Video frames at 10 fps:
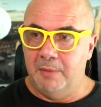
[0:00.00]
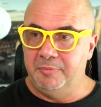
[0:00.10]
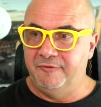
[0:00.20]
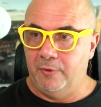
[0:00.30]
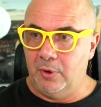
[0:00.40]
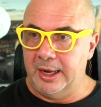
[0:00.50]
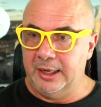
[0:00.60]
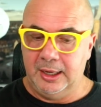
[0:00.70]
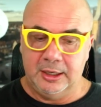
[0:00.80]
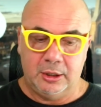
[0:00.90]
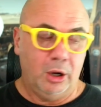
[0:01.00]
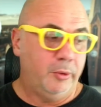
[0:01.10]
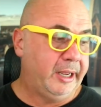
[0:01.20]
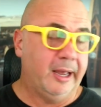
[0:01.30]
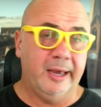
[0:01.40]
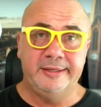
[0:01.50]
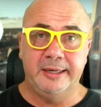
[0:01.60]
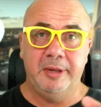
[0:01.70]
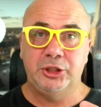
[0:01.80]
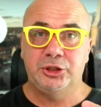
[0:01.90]
Before I get going, I
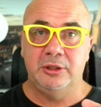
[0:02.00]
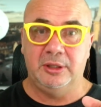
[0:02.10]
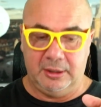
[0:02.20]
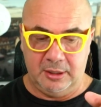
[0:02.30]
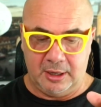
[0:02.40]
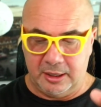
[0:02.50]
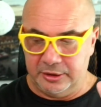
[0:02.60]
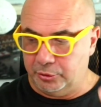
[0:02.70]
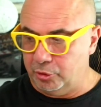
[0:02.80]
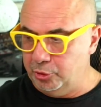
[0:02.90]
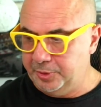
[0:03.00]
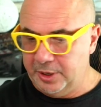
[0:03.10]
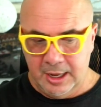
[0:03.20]
did mention the group.